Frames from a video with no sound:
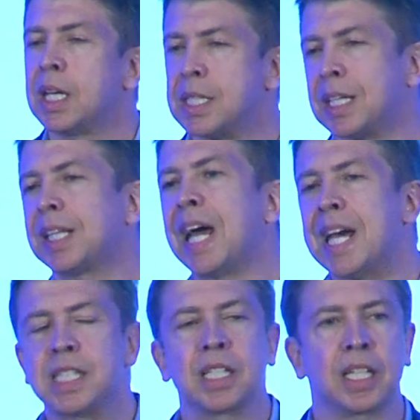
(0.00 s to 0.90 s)
It's a
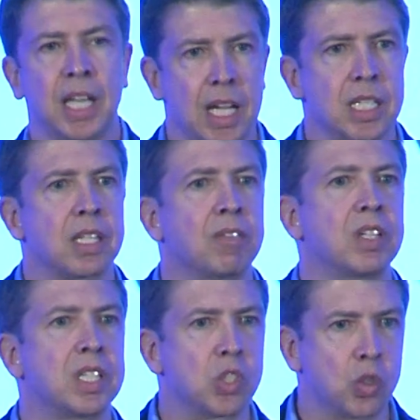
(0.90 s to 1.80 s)
classic case of
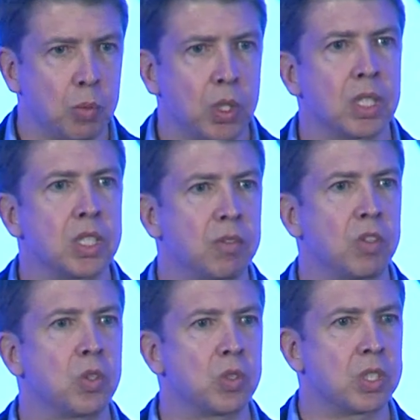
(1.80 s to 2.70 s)
a distributed
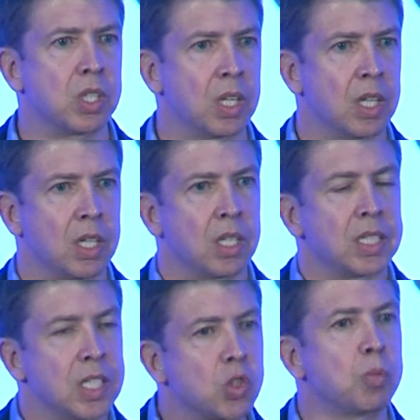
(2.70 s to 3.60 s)
diffuse
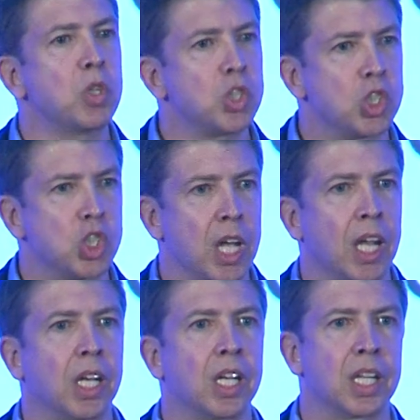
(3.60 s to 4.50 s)
distribution
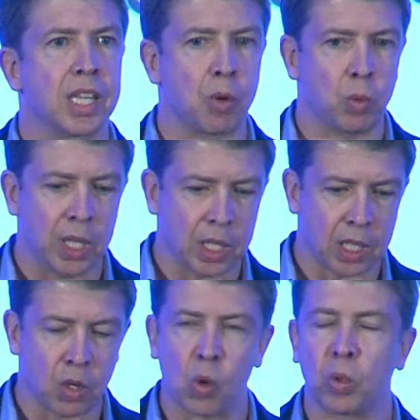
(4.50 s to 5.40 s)
chain that we
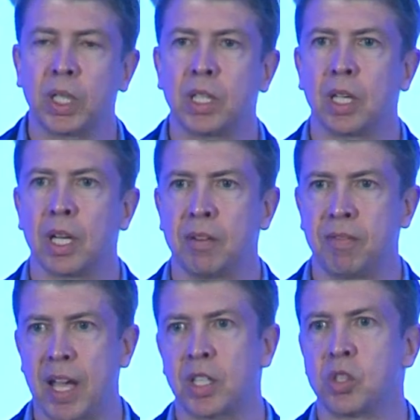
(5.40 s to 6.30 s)
can only
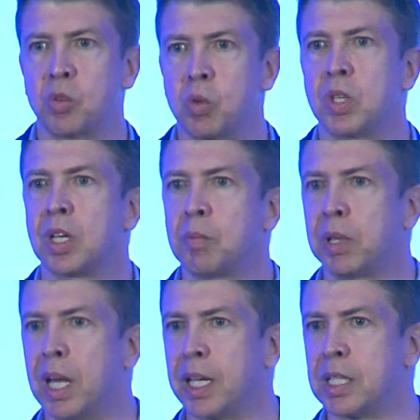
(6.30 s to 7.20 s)
affect through the
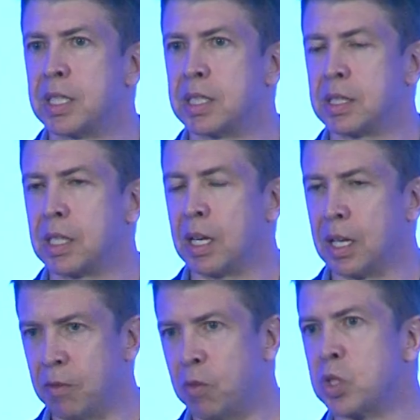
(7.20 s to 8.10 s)
compliance
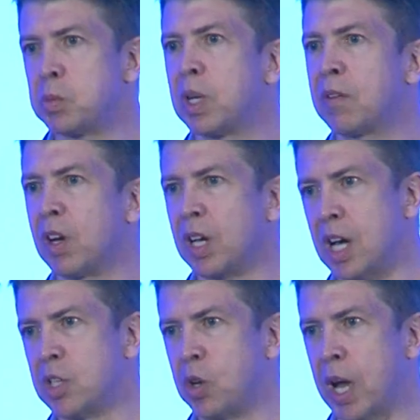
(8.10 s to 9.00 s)
enforcement of our
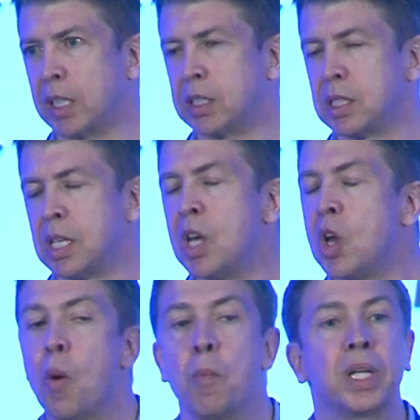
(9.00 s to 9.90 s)
contracts.
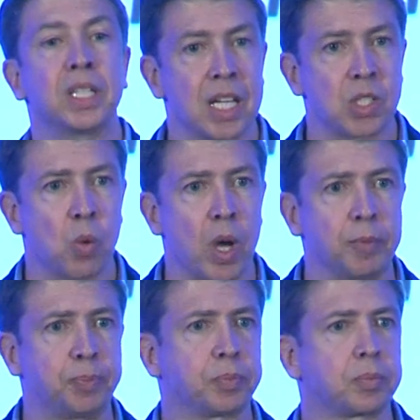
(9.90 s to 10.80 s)
But guess
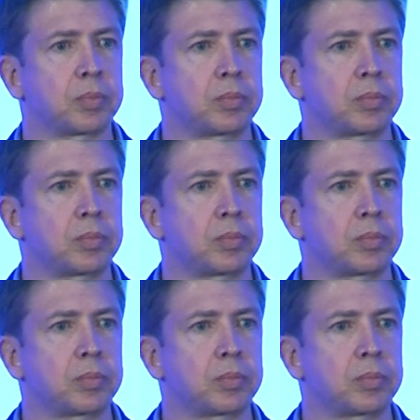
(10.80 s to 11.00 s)
what?